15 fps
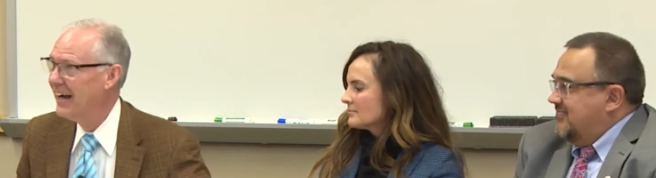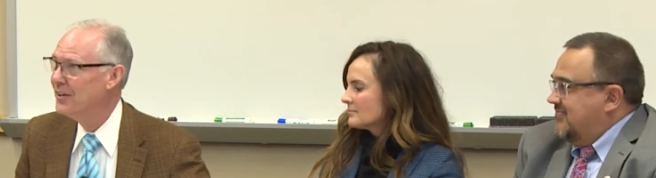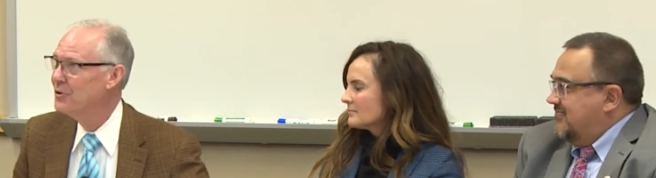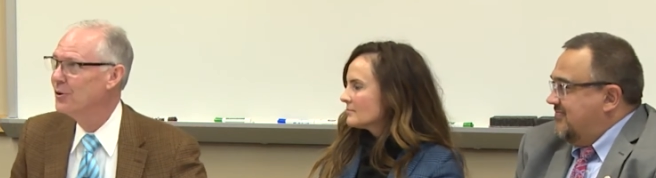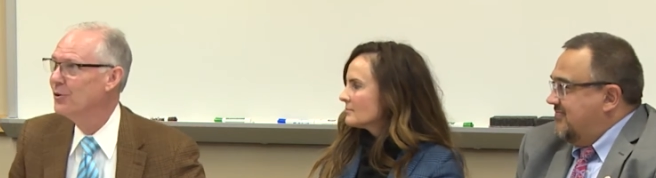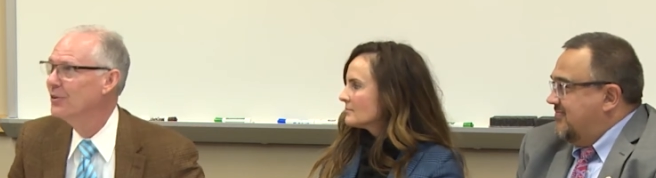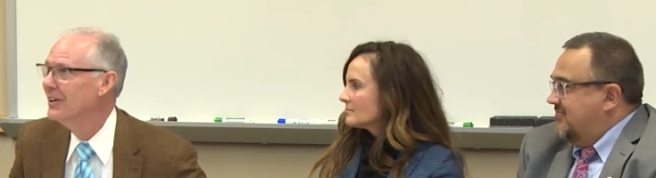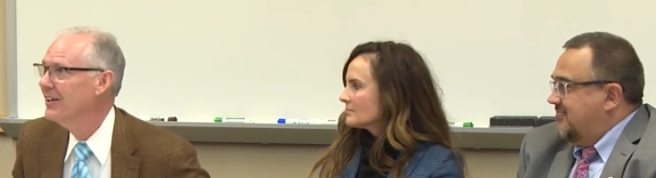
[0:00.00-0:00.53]
Speaker 1: I
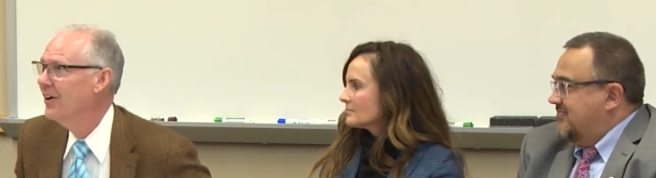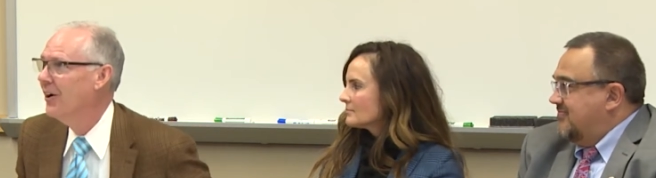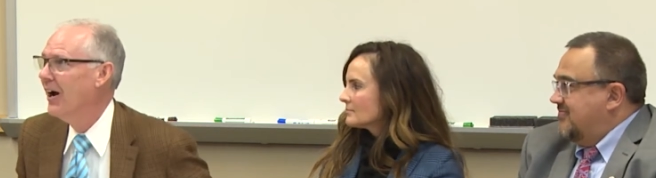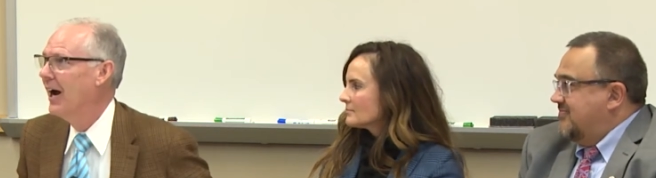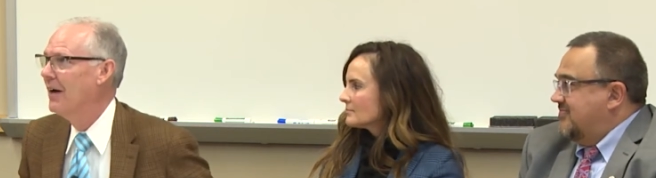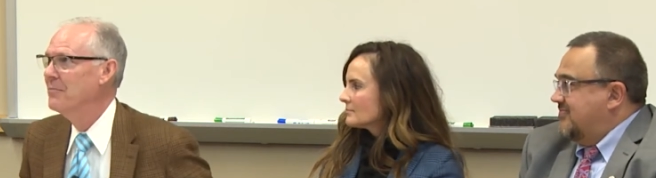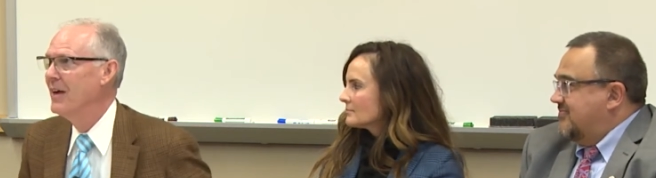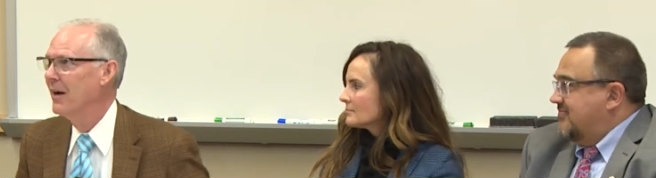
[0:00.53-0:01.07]
truly don't,
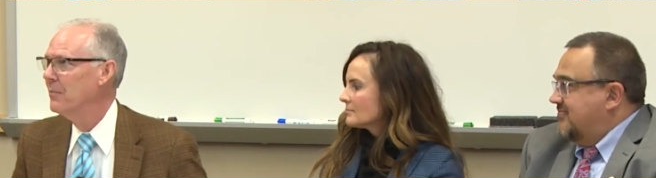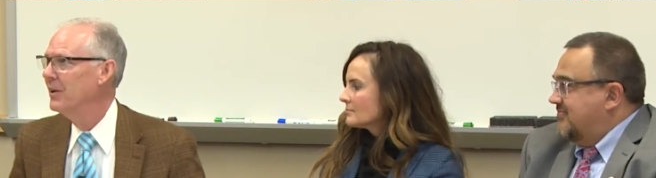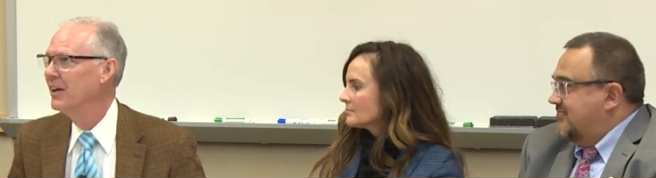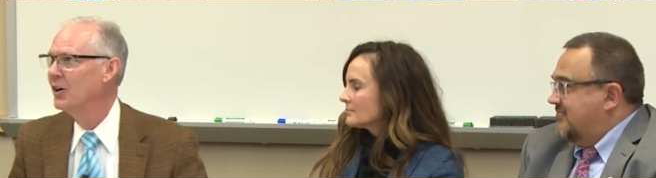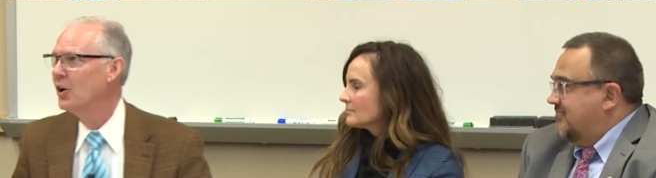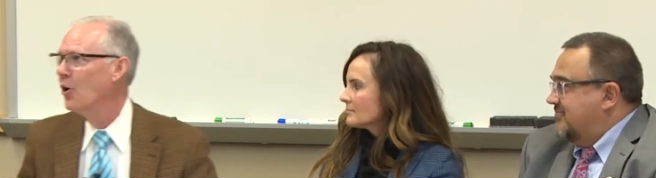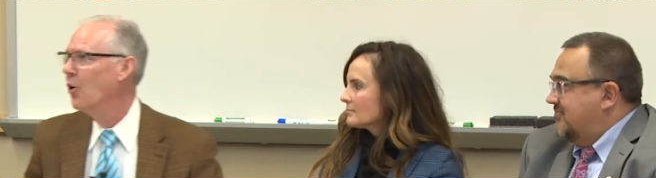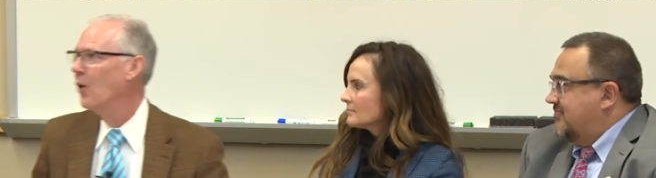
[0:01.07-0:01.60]
I'm not
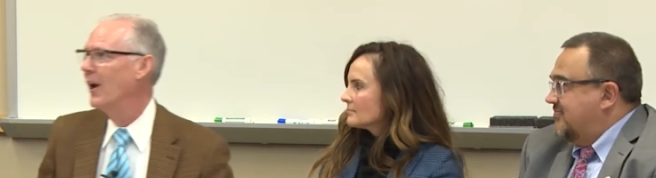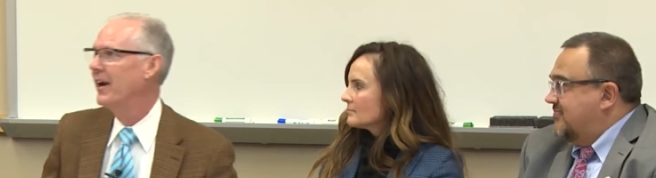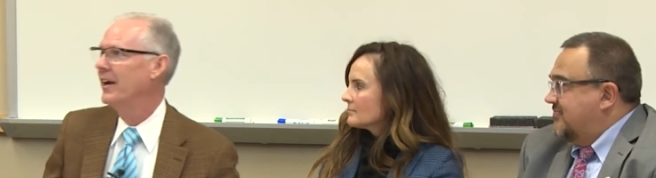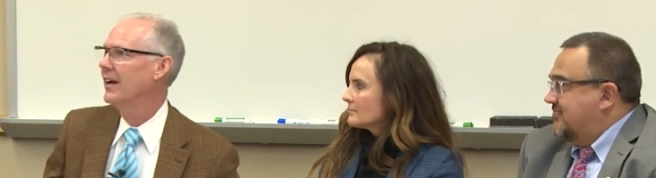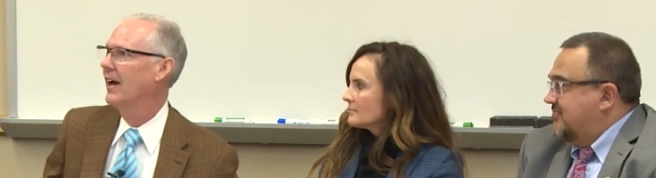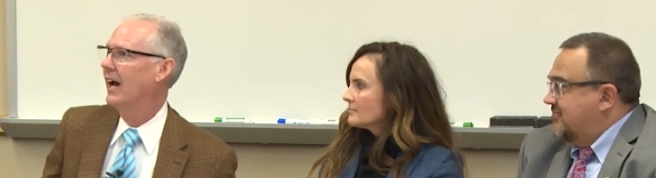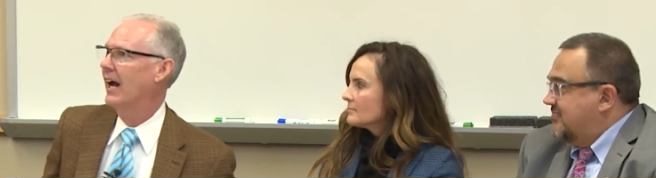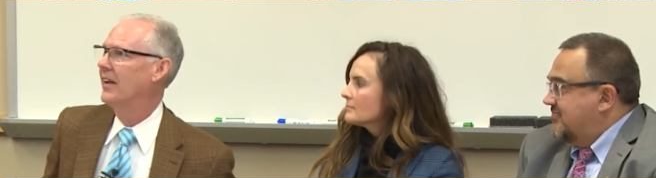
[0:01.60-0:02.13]
being coy.
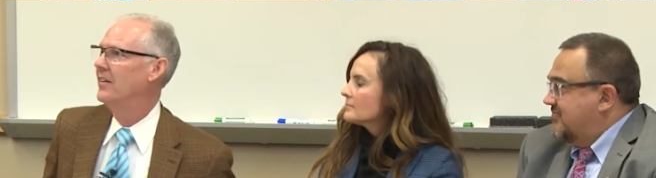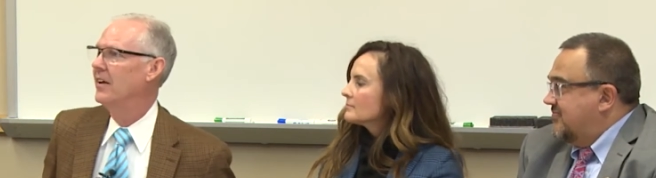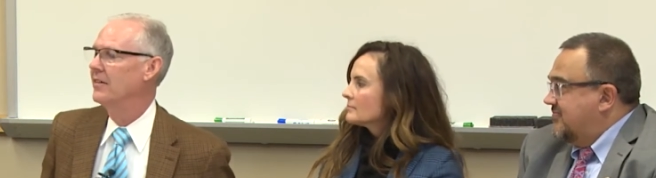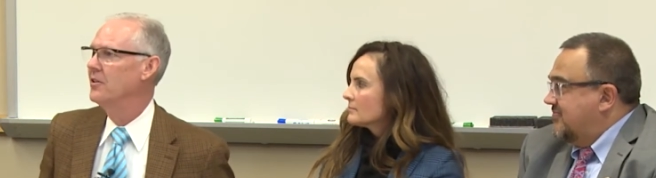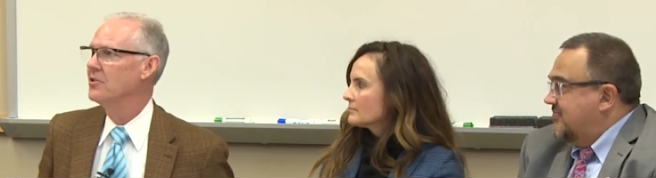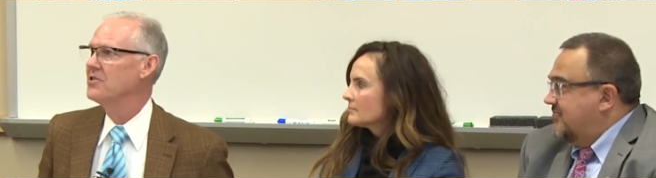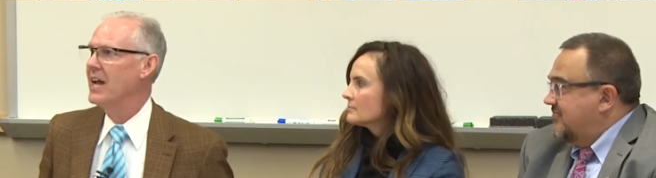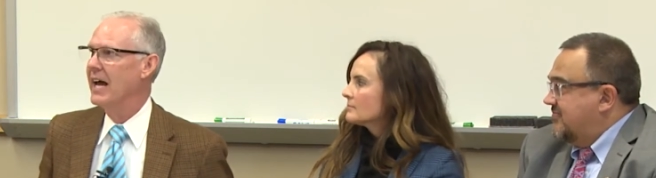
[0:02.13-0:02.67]
I,
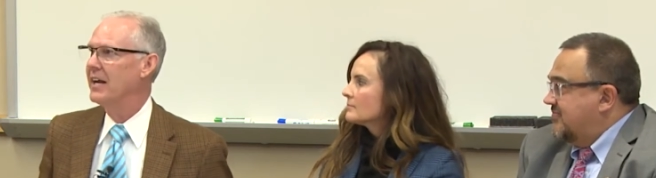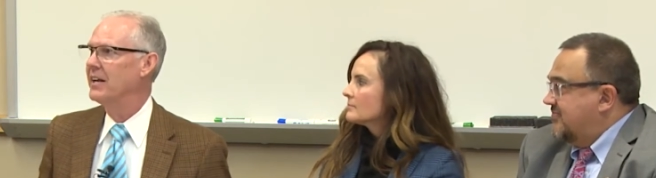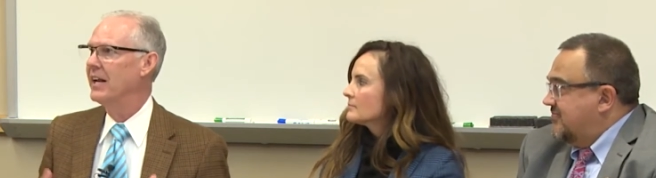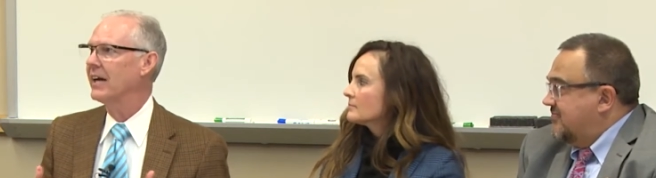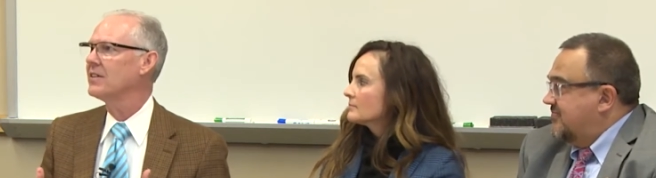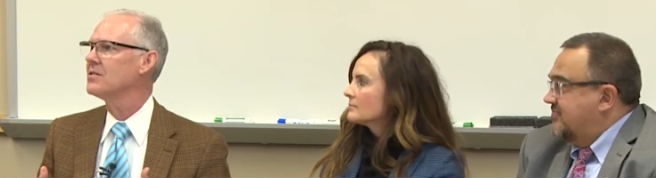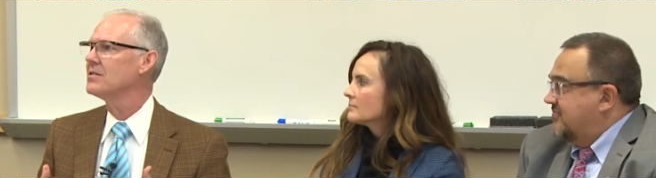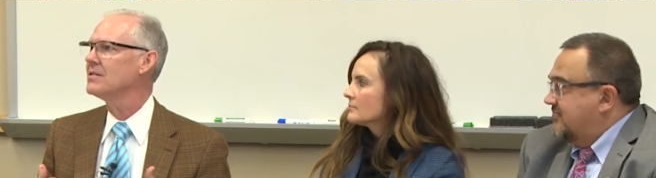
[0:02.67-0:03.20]
there's not a
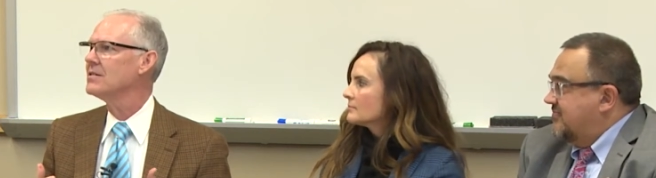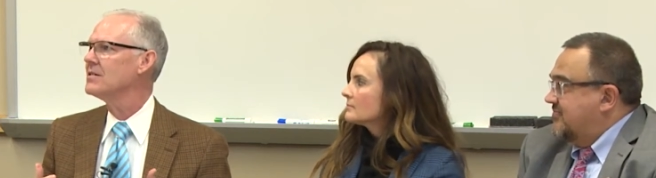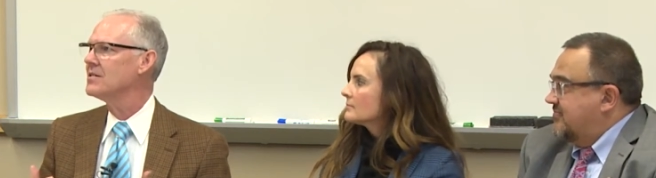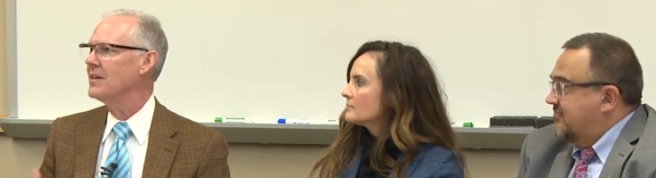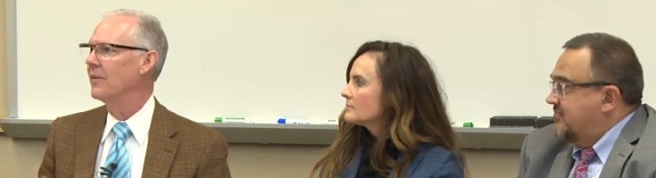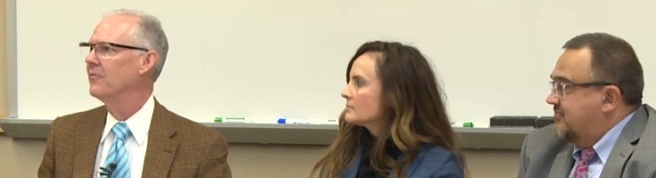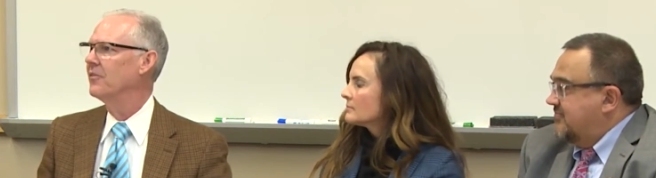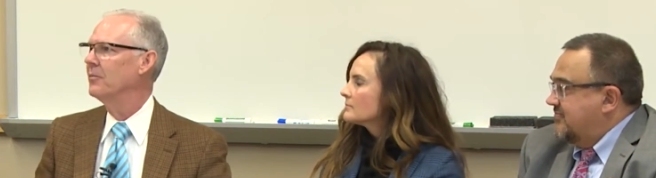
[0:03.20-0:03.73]
next
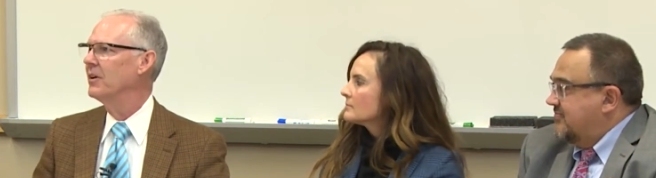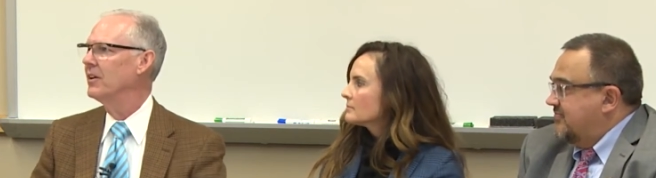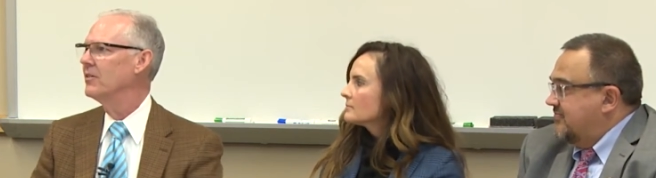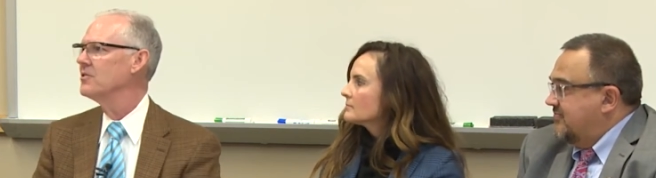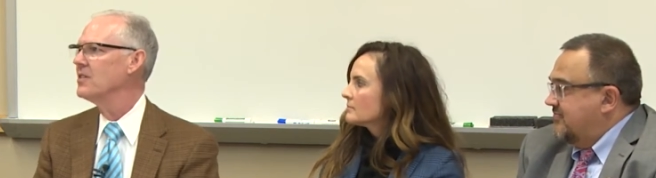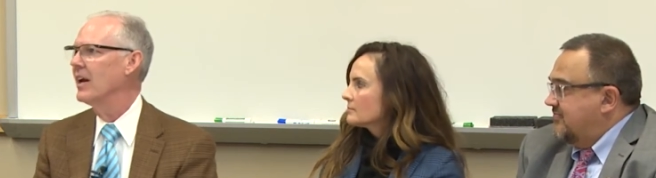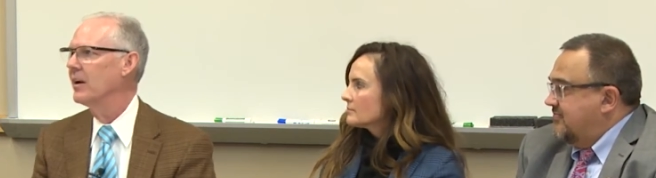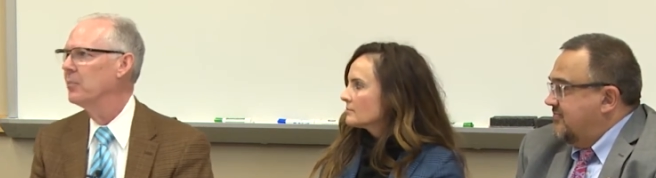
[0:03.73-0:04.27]
step for me.
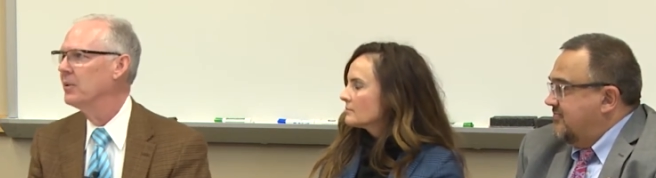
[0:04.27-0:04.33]
There's not